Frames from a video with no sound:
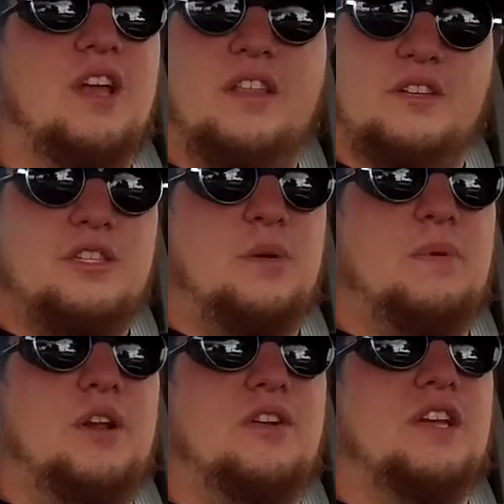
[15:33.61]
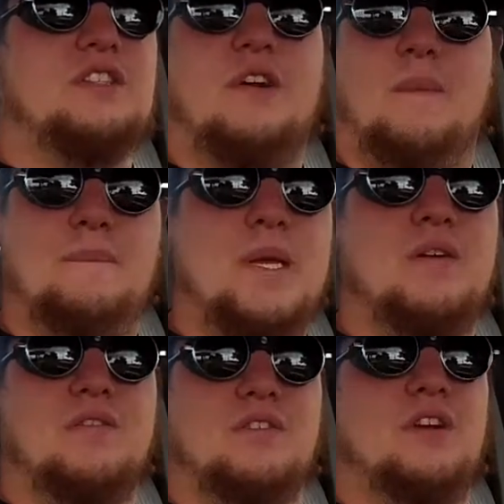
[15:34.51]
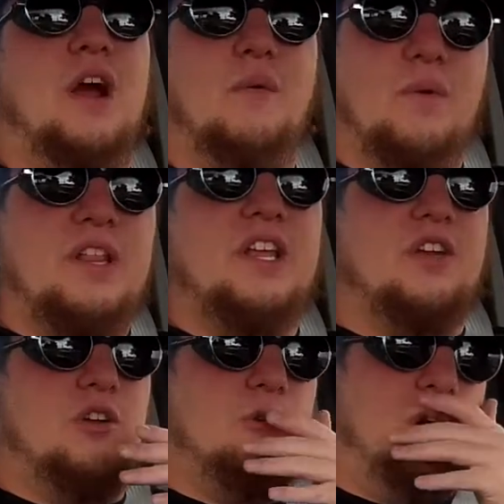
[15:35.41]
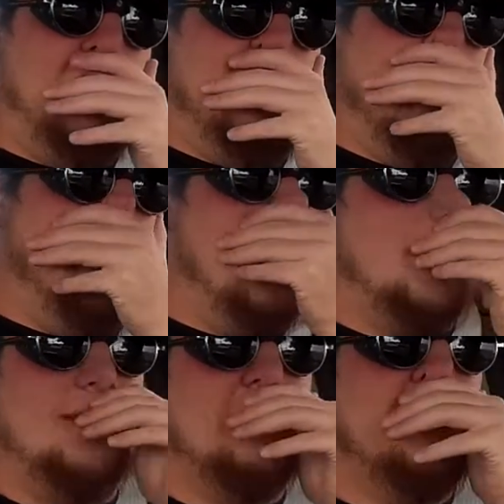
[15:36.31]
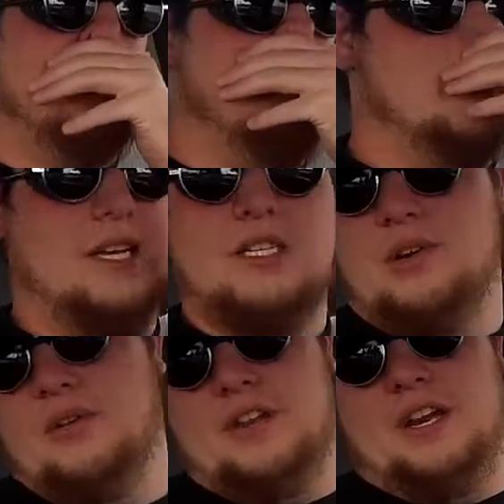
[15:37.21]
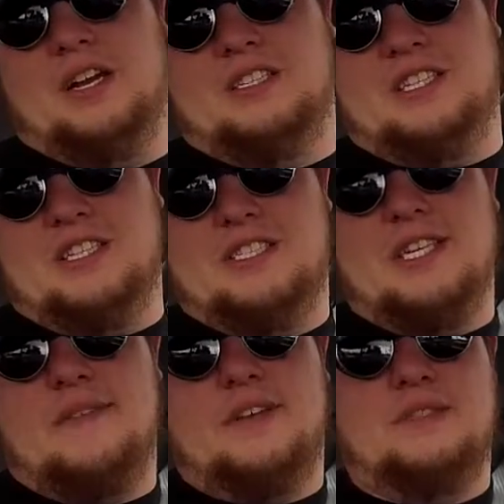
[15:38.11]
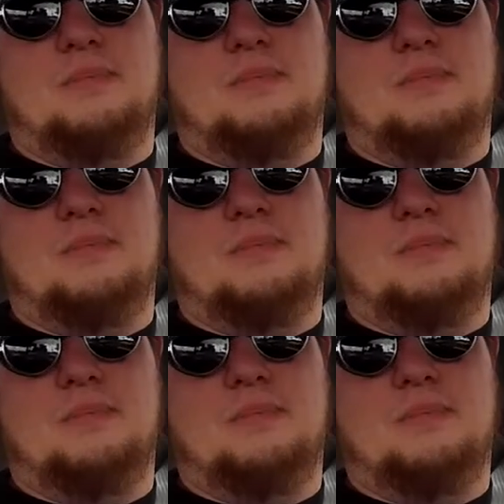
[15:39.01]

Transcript: The Super Duties are built to really good quality, and so are the Dodges and the Chevys.